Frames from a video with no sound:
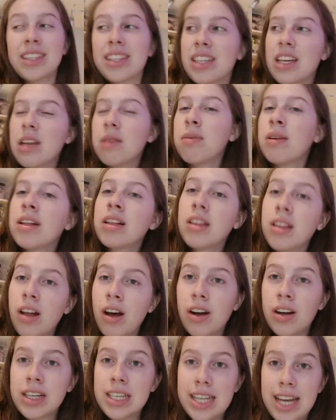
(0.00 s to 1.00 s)
it's going to be a
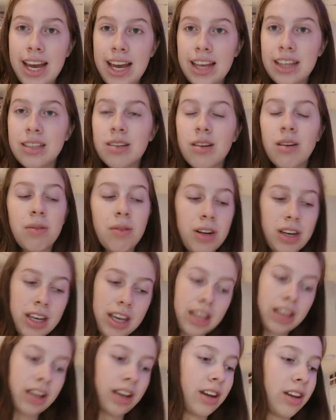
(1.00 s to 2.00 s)
long day, so I want
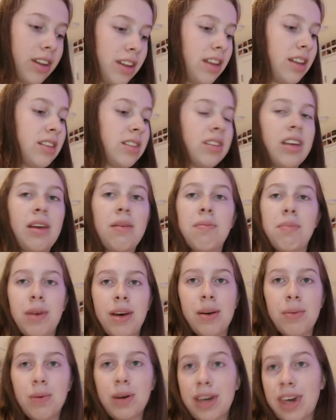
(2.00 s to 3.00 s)
to get a good night of sleep,
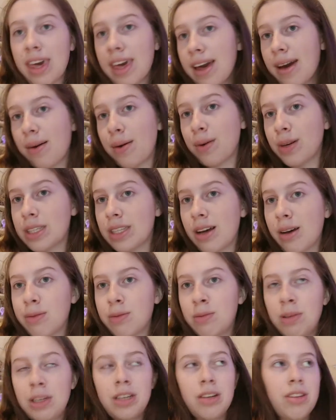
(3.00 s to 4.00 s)
but working out always
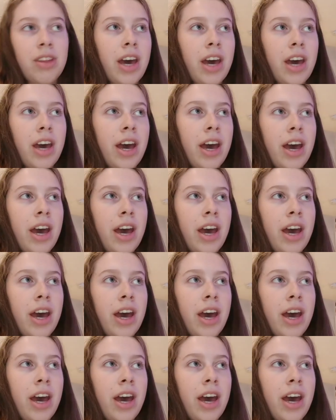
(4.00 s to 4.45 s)
helps me do that,